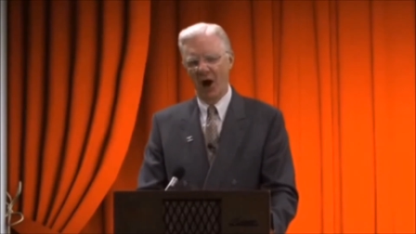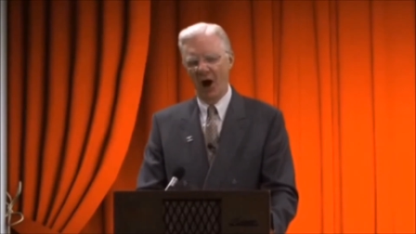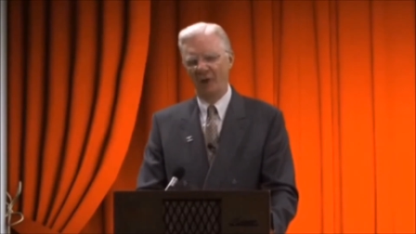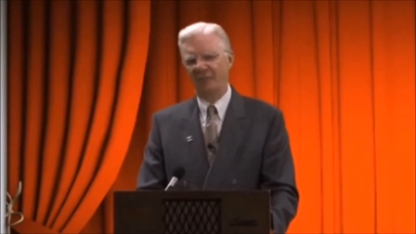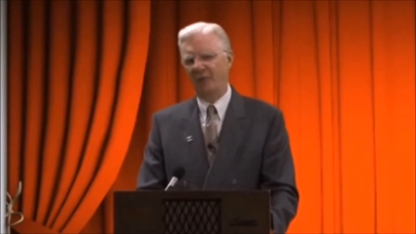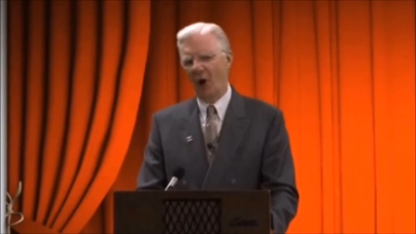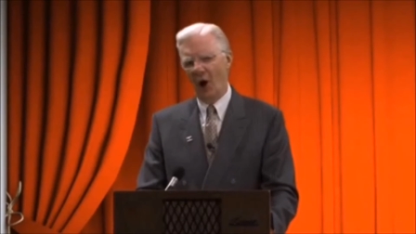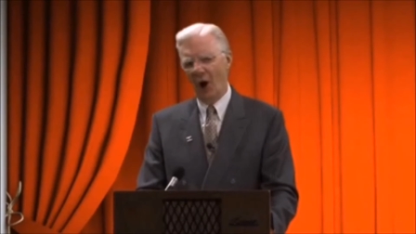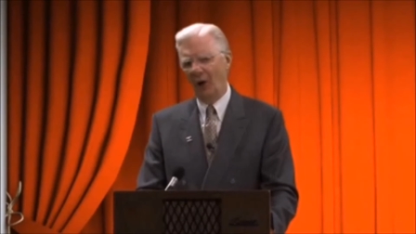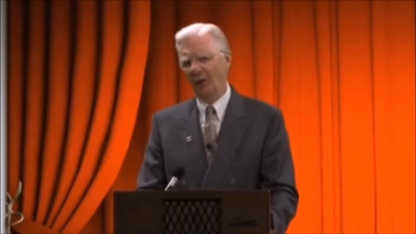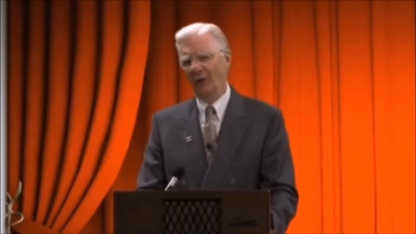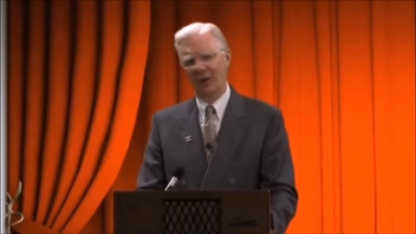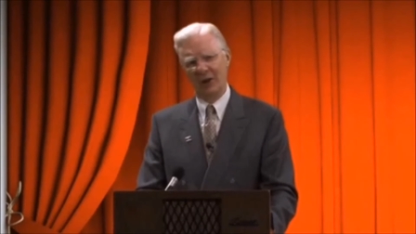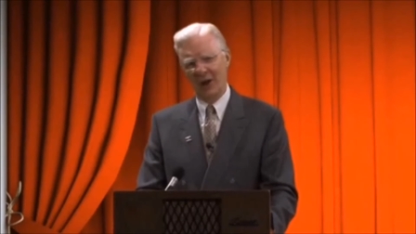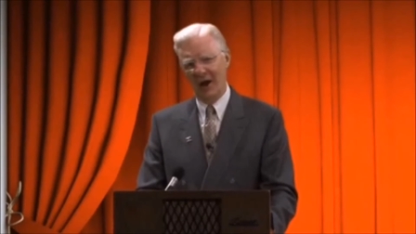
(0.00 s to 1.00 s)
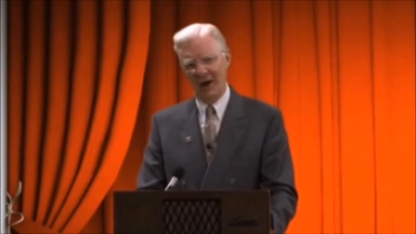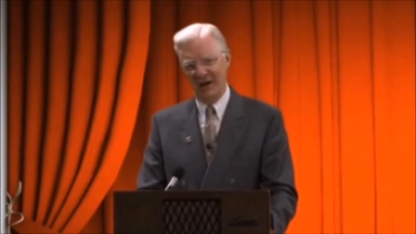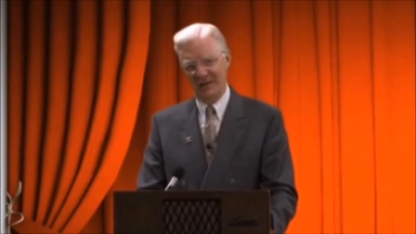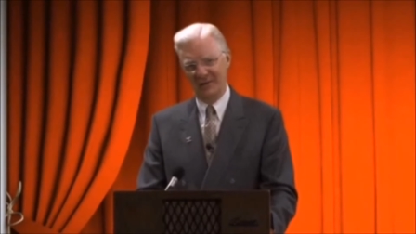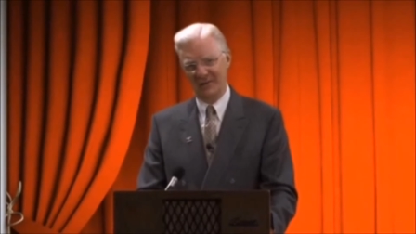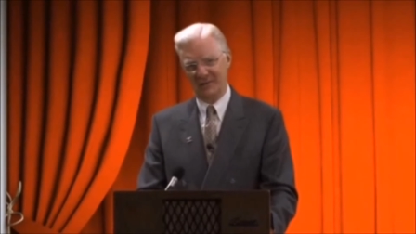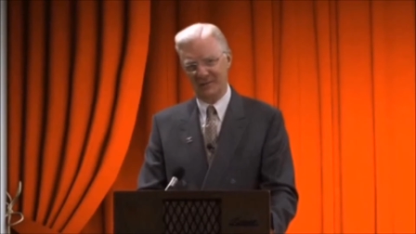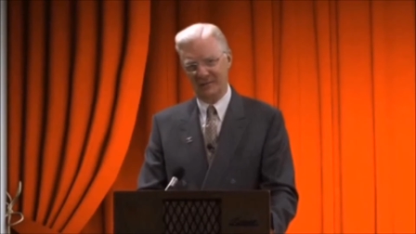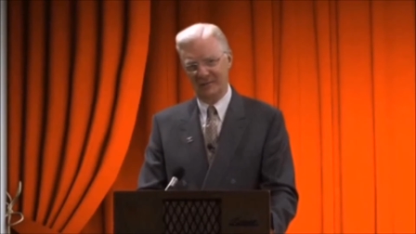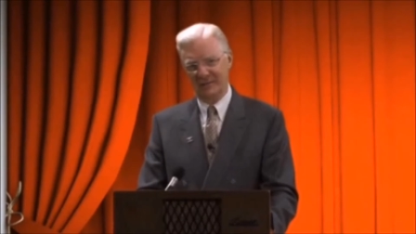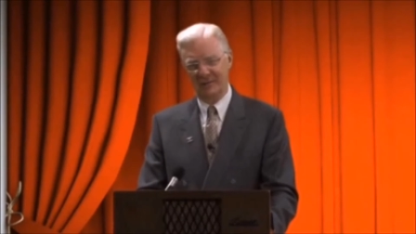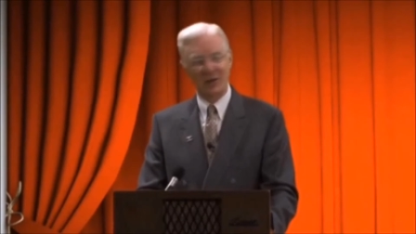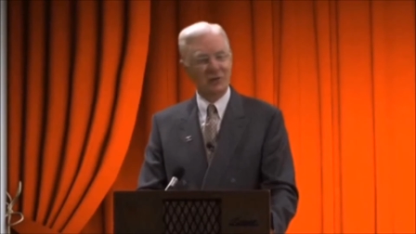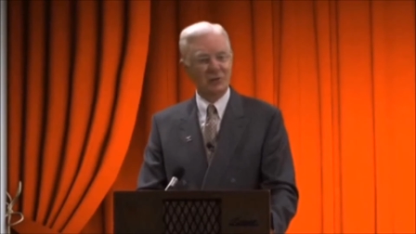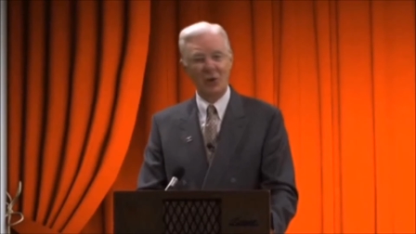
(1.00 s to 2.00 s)
Of all the laws
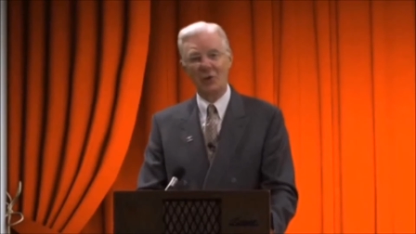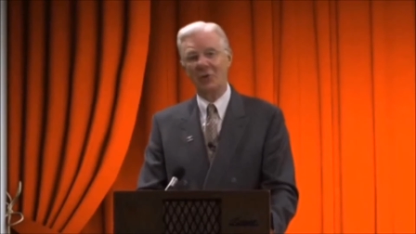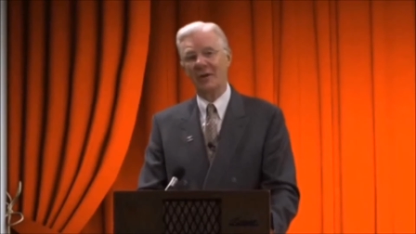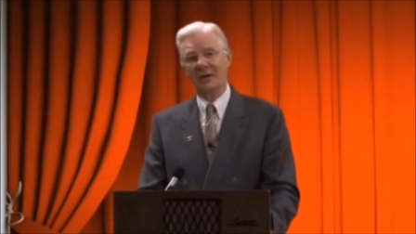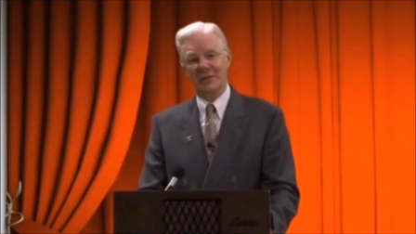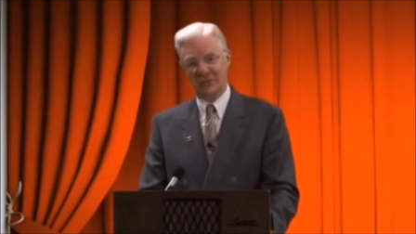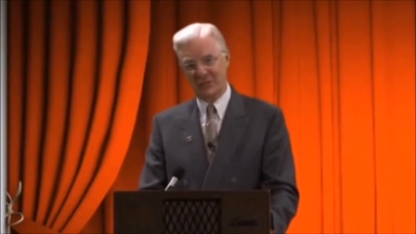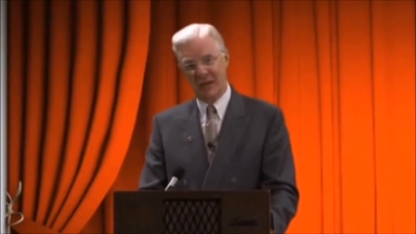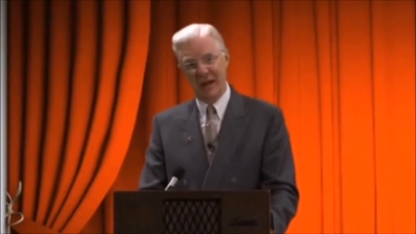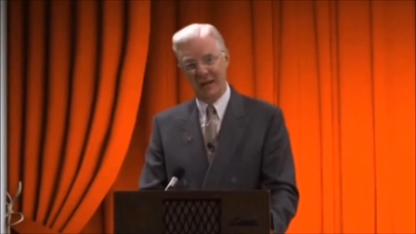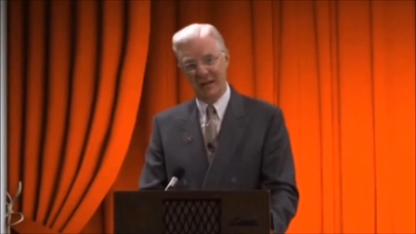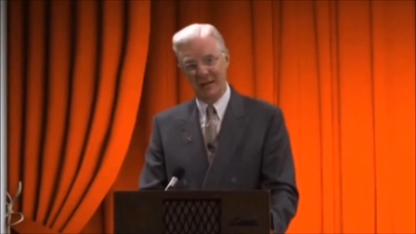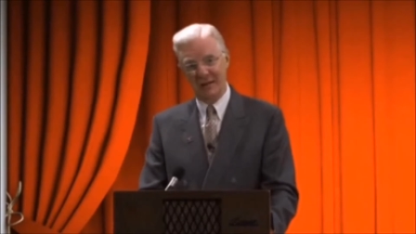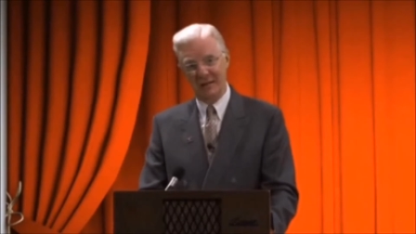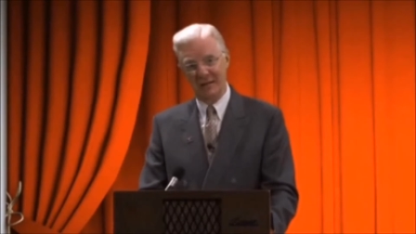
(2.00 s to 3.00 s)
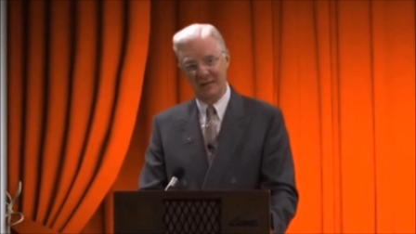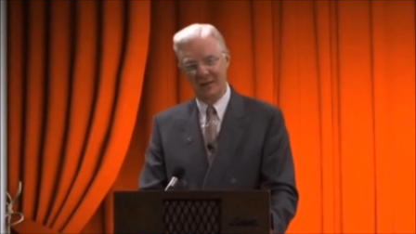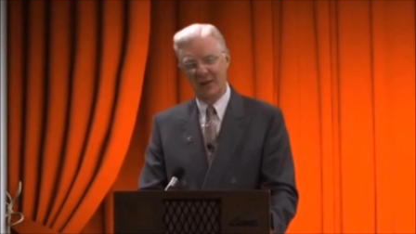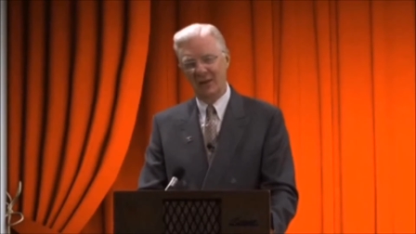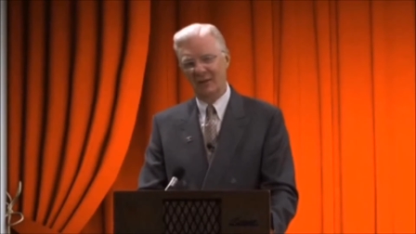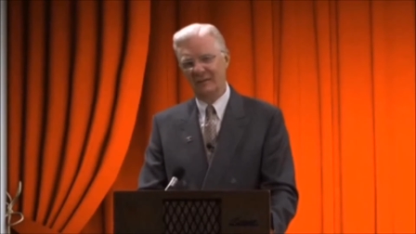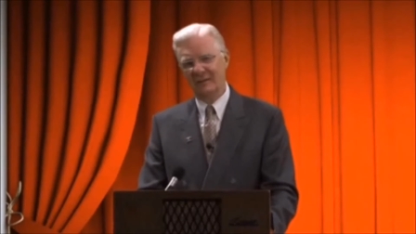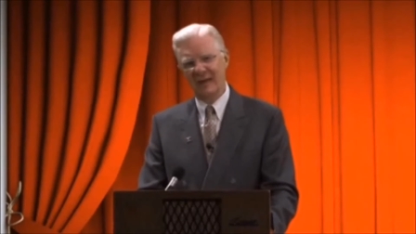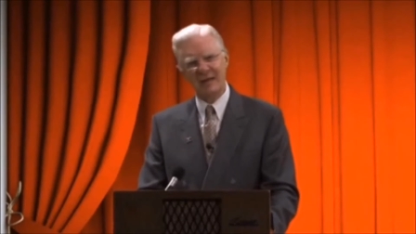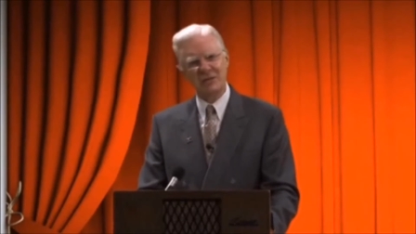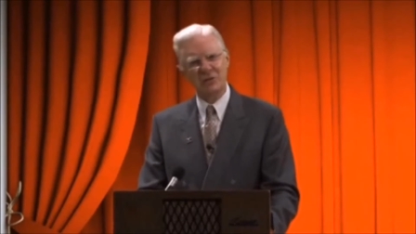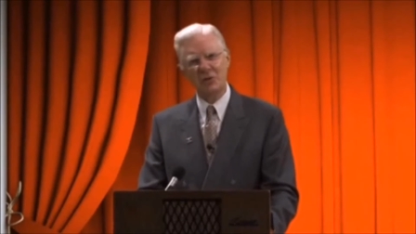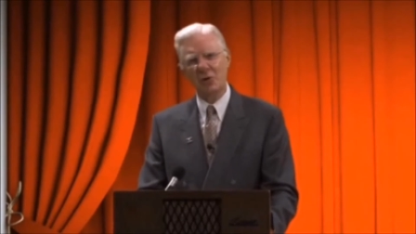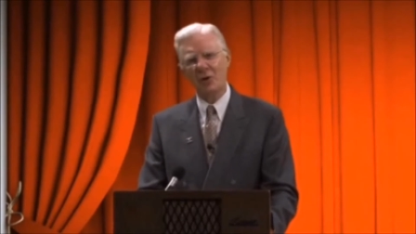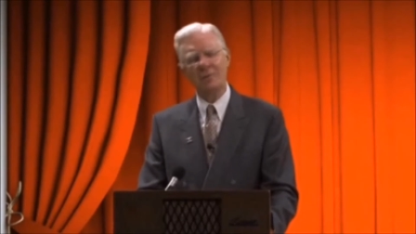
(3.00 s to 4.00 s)
that you're going to study,
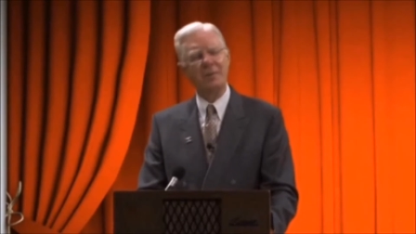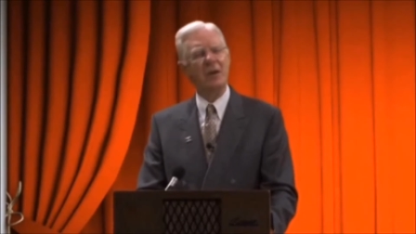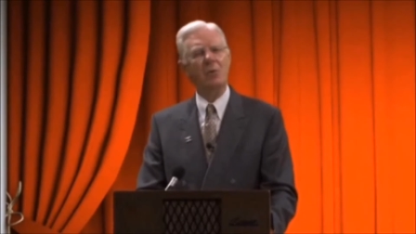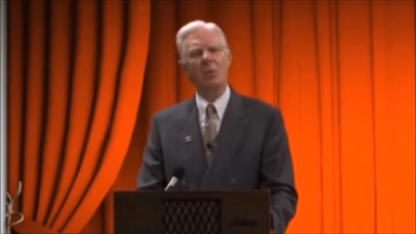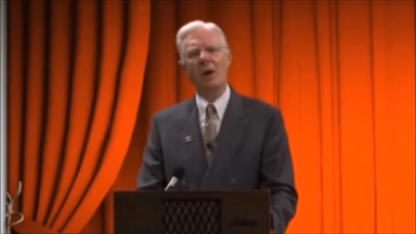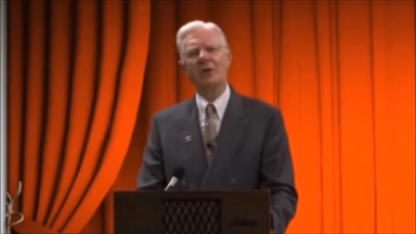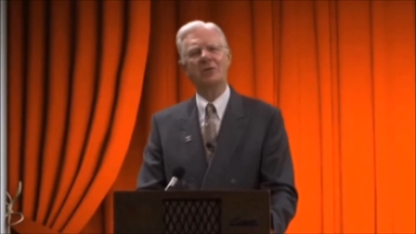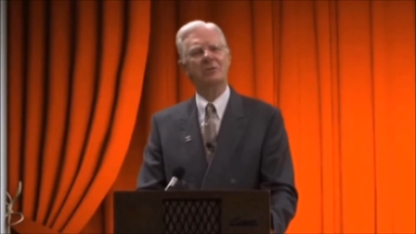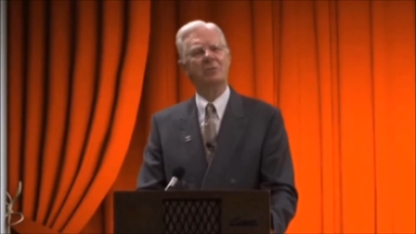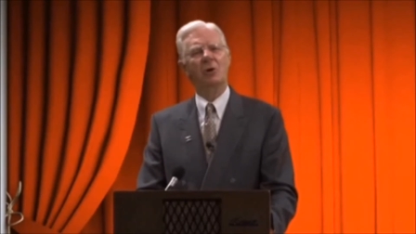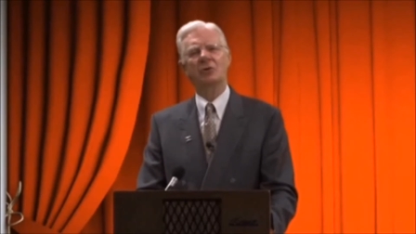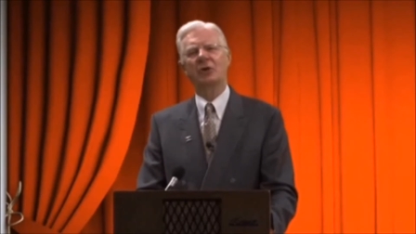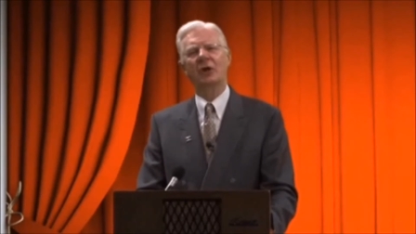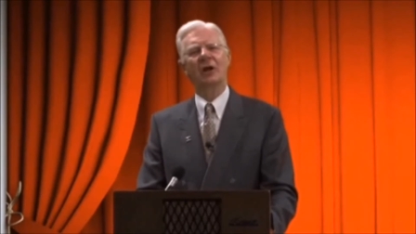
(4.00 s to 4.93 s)
this could be one of the most